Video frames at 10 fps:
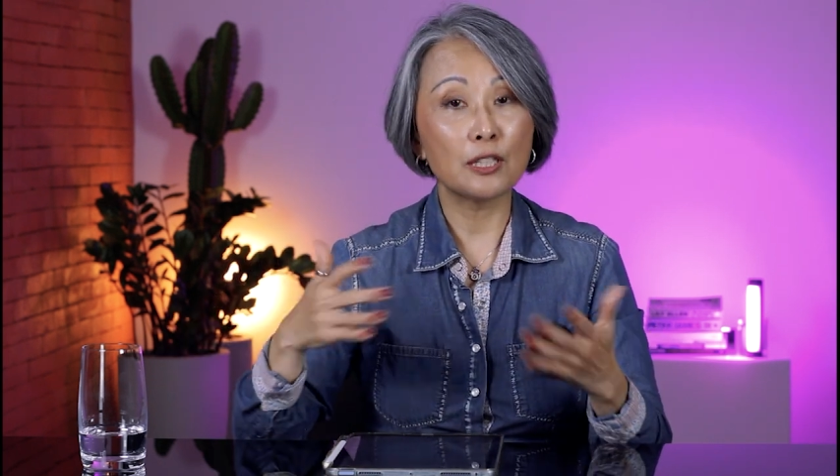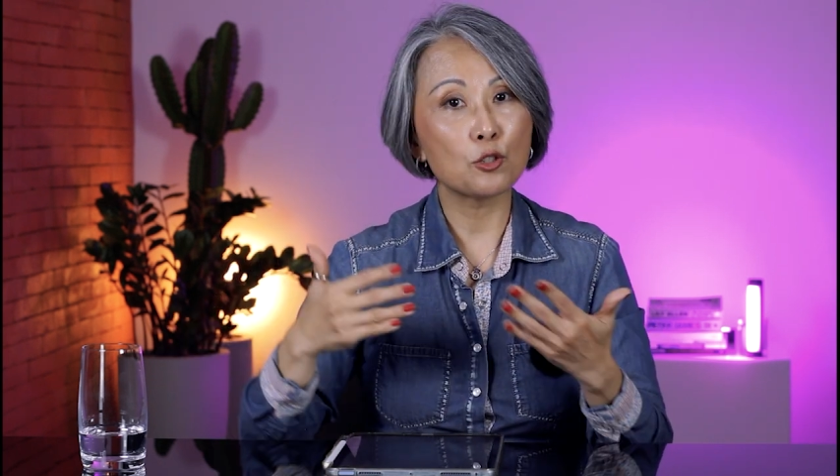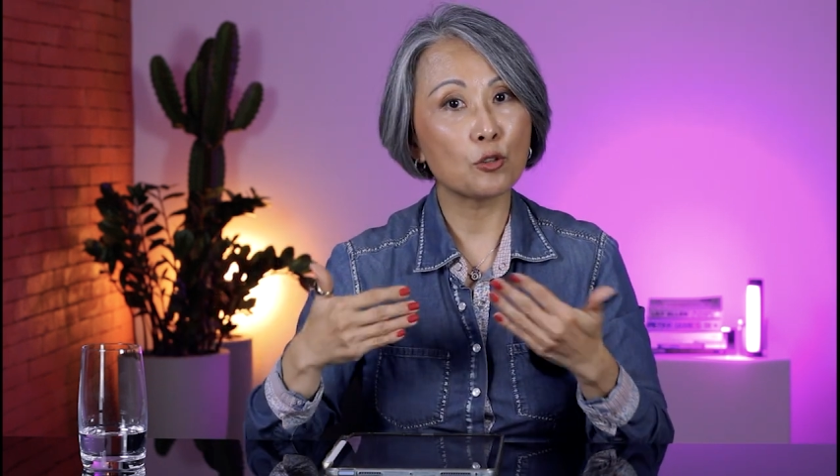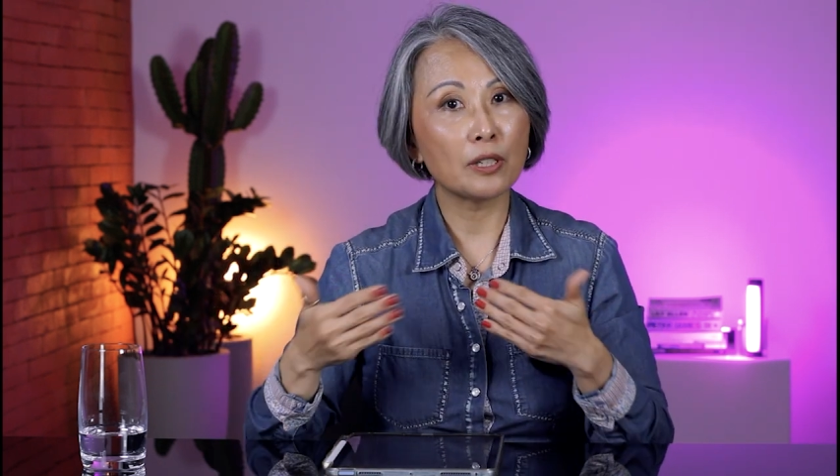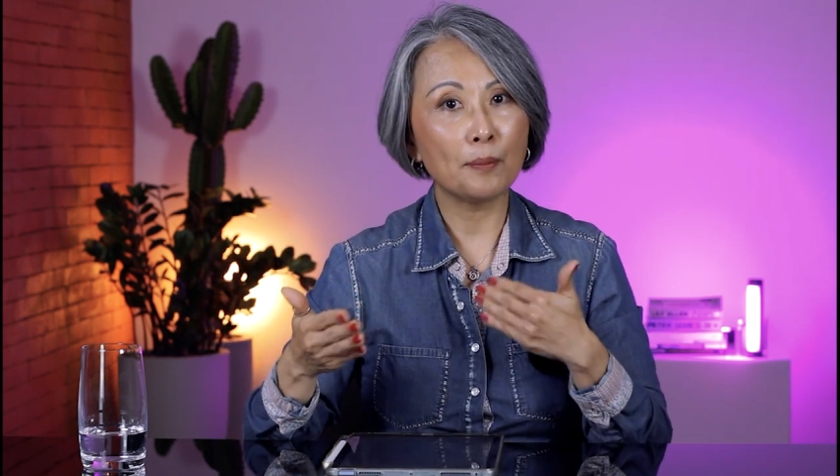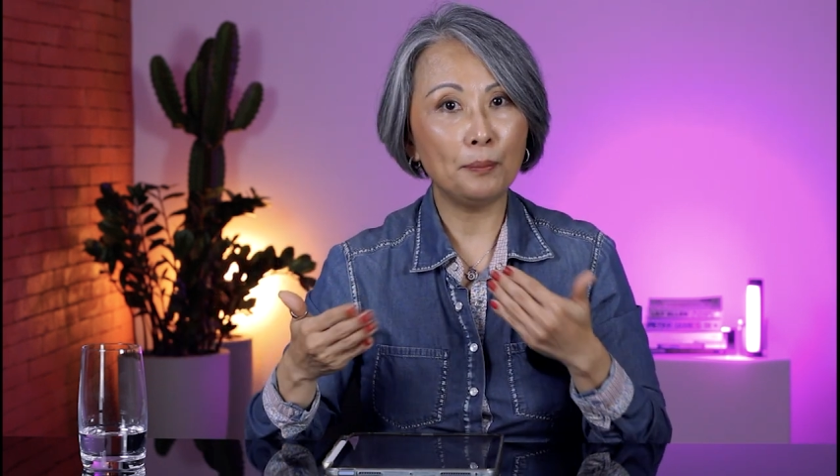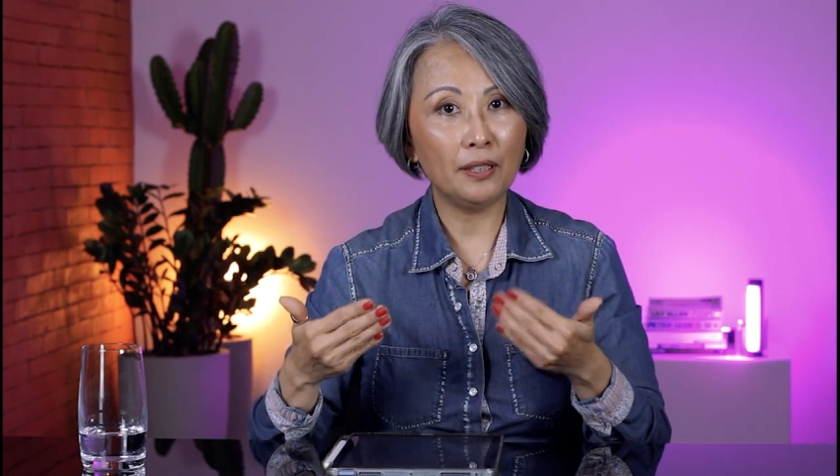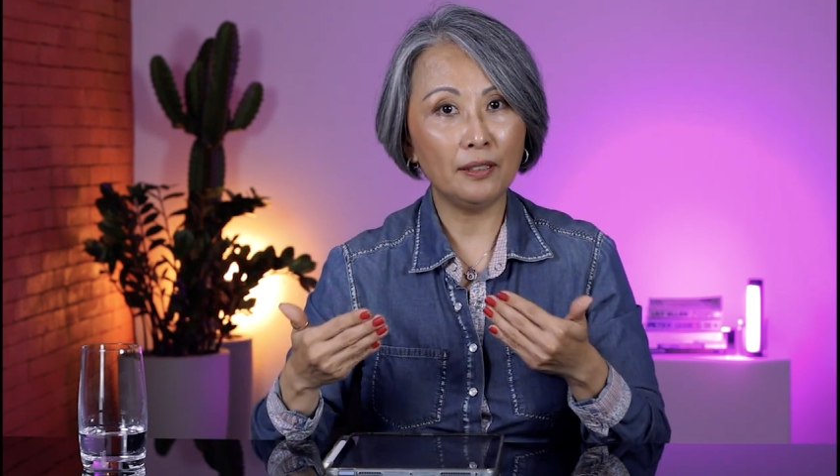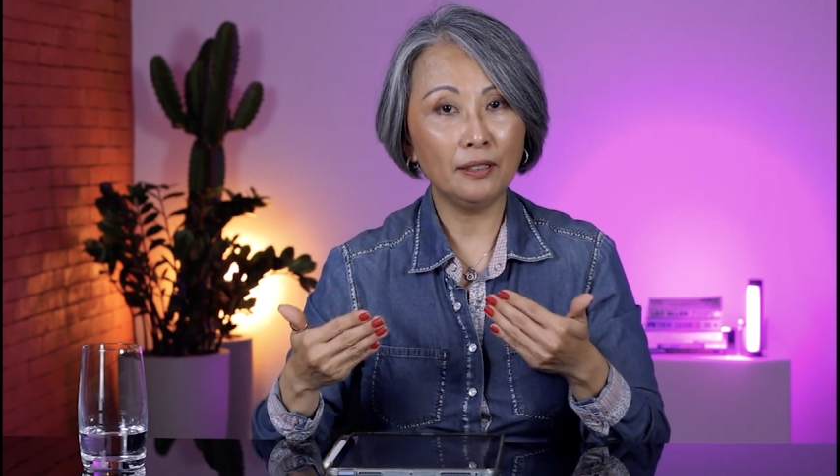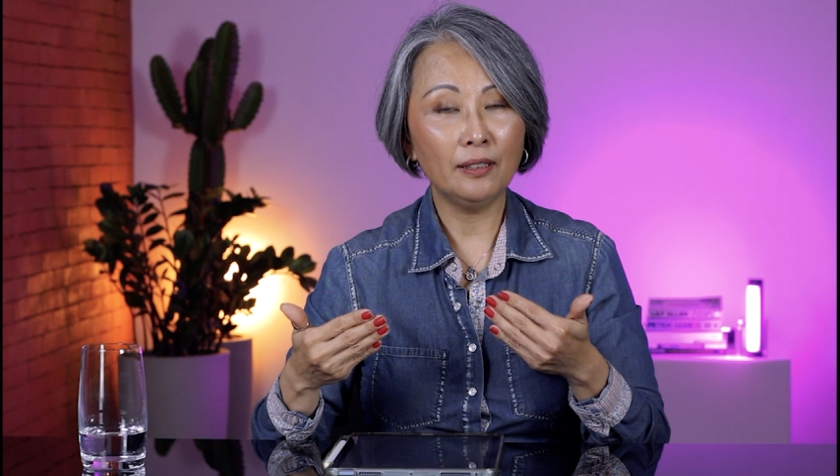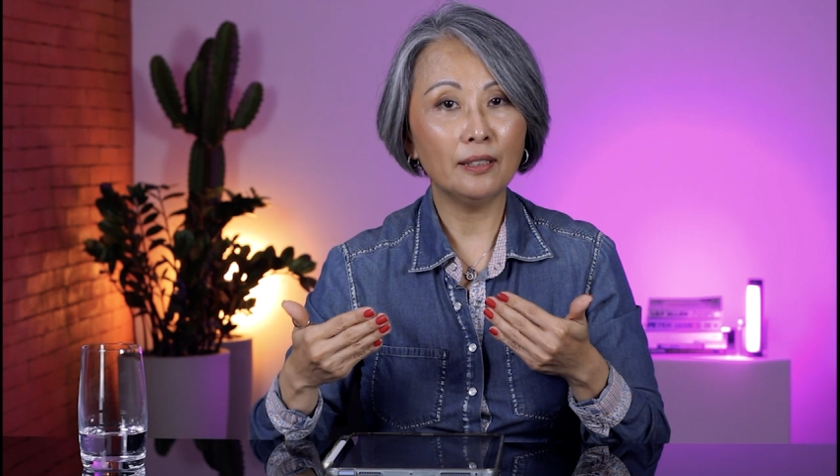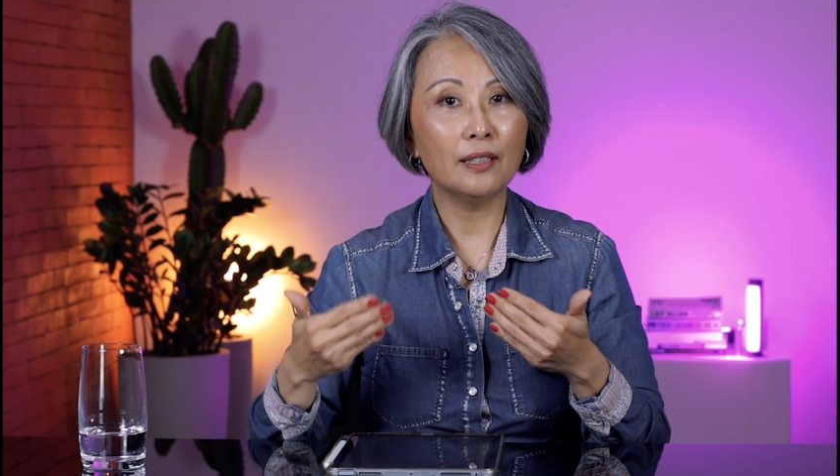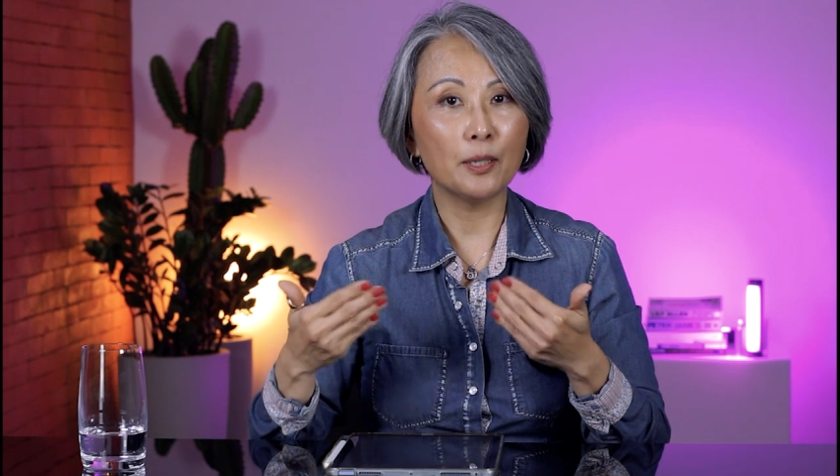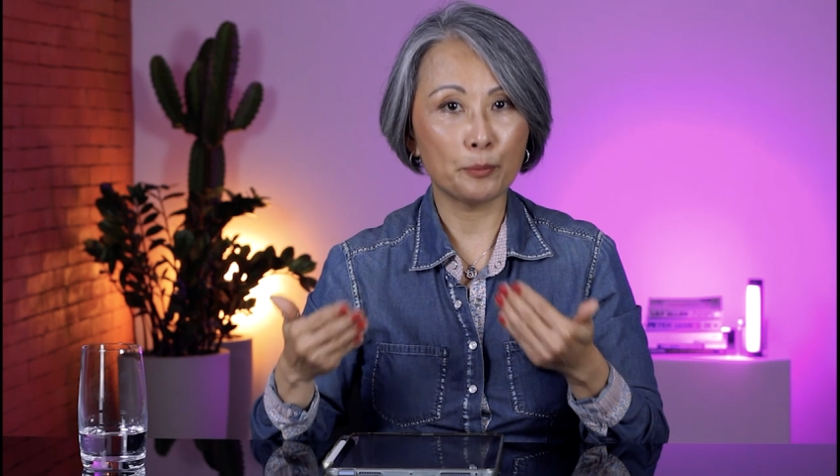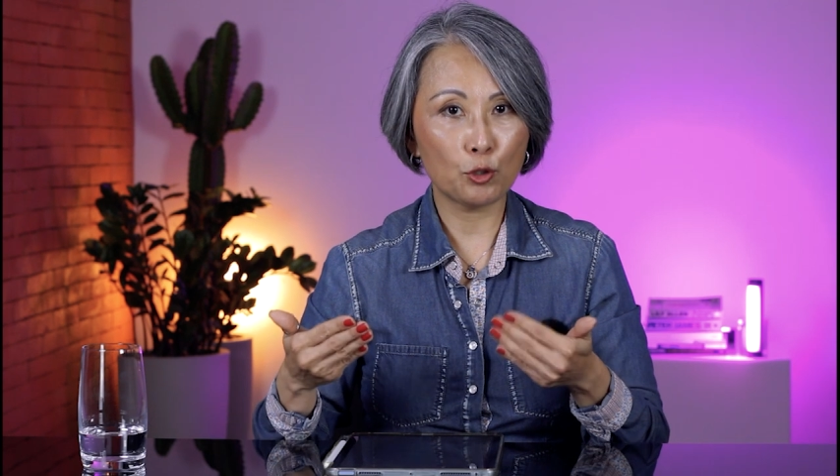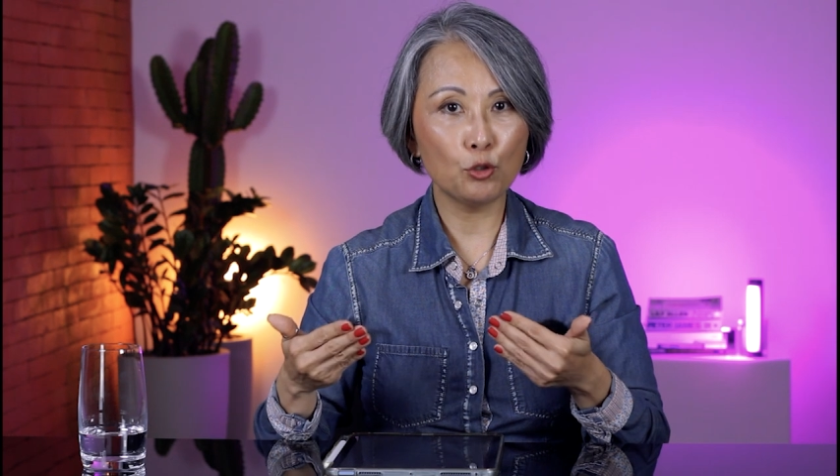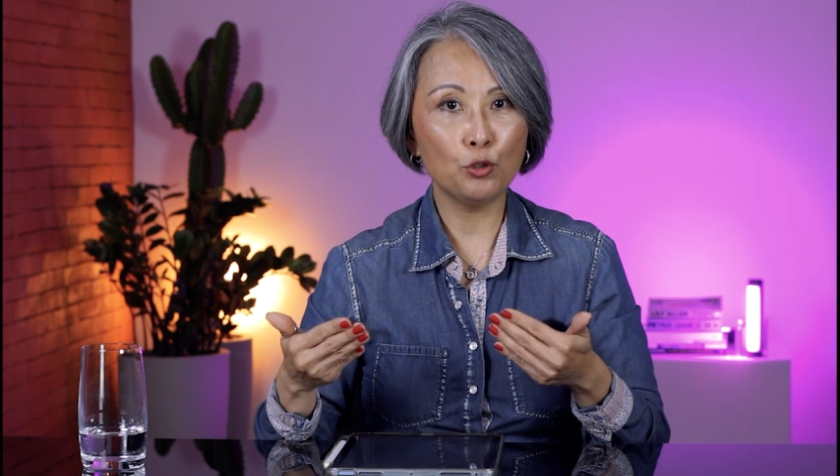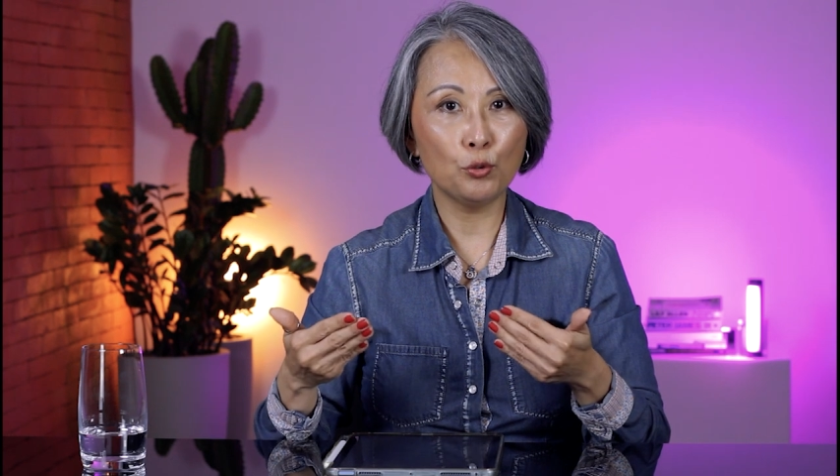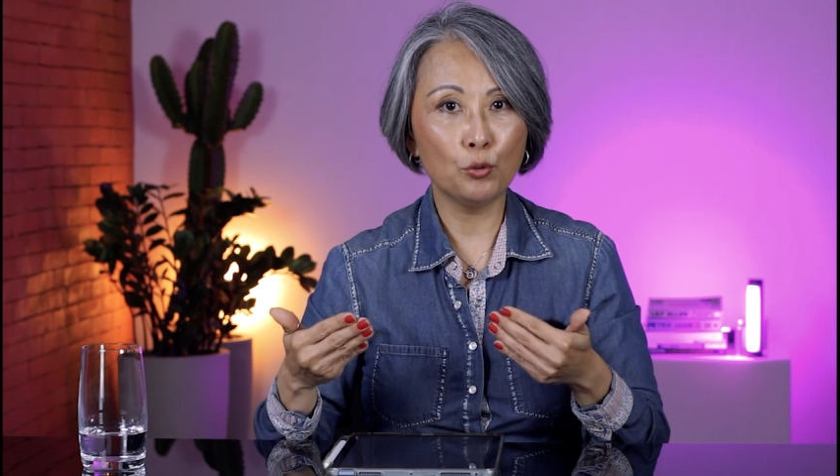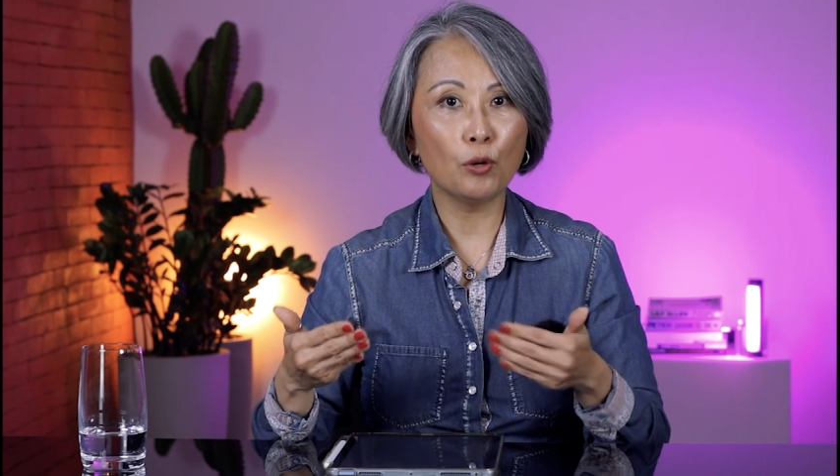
It's gonna be up to you